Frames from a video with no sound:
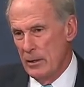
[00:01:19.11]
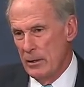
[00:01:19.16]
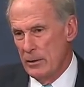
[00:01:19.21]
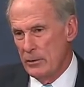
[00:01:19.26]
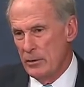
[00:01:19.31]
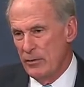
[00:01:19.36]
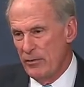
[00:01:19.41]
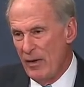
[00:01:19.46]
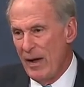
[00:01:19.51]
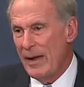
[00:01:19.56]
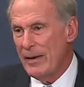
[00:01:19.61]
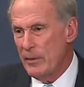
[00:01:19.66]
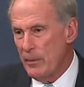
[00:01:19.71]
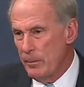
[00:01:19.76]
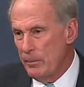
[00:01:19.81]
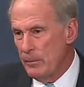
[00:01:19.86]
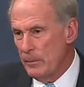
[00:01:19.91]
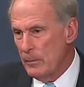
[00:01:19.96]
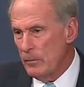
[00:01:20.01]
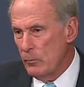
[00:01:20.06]
to find a
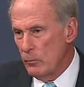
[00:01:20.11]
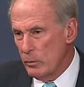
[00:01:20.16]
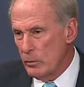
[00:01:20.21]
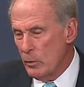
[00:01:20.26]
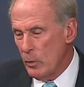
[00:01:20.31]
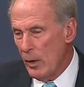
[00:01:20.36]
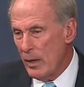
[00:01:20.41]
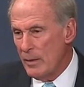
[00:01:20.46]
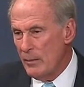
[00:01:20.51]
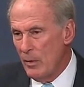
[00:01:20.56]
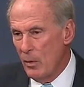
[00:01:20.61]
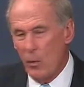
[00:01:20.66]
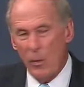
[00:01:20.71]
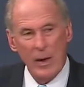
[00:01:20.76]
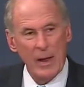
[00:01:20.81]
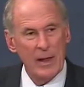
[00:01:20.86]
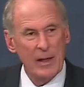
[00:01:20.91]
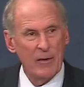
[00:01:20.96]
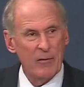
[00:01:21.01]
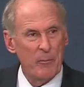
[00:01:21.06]
credible
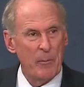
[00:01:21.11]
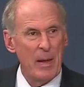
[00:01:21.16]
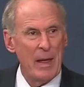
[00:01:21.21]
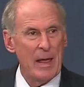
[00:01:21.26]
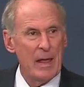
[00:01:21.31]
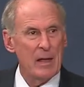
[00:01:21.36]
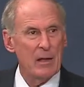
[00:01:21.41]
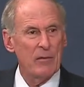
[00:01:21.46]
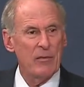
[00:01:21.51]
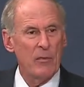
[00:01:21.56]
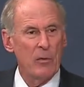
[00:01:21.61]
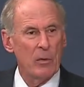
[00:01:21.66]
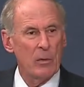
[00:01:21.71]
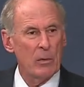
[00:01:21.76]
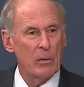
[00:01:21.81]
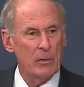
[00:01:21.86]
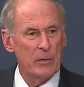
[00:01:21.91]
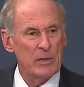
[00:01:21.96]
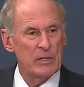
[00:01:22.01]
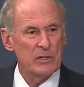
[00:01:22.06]
way of paying
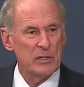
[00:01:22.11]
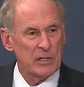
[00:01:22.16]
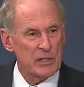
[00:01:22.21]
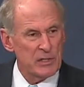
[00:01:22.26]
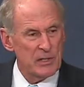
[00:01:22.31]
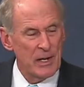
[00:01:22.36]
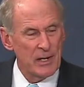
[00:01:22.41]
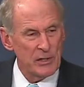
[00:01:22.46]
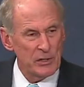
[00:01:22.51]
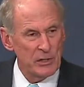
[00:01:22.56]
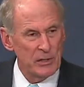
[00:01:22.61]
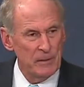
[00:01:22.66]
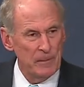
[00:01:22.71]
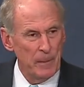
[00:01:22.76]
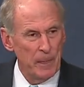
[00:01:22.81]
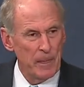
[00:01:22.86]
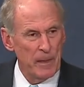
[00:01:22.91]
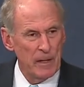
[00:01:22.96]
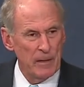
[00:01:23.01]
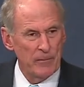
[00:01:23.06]
for this extension,
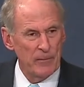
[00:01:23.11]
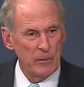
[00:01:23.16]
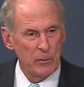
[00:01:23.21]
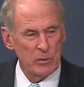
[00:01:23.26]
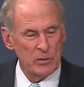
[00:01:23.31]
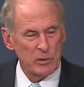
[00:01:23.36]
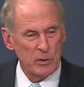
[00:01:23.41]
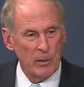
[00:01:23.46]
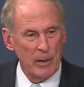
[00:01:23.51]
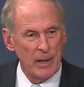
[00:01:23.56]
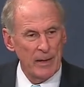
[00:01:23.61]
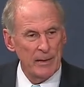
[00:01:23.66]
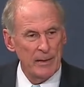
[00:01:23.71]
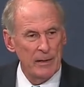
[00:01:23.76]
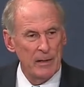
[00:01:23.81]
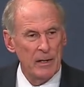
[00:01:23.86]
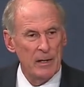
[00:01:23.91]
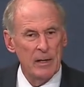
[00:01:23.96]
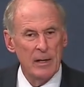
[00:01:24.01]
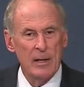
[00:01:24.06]
if it was granted,